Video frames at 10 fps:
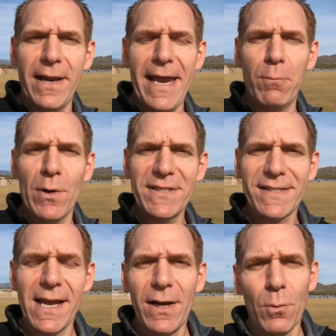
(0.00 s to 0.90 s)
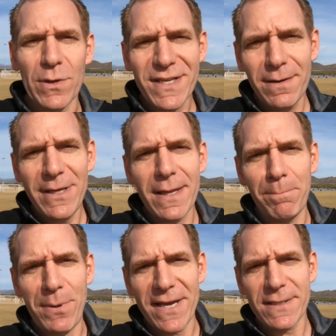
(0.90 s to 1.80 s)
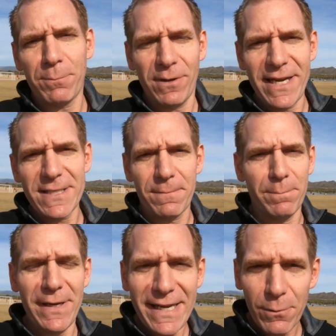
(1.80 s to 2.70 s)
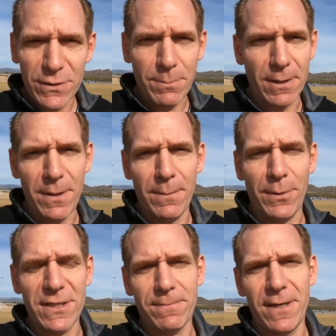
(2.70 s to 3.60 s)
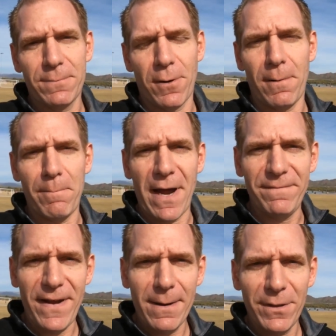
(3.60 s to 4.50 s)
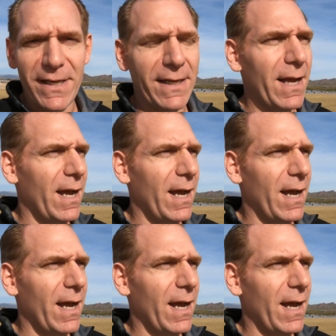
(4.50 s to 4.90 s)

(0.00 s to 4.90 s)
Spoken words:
hey, what's going to be the best place for me, what's going to be the best place for my family,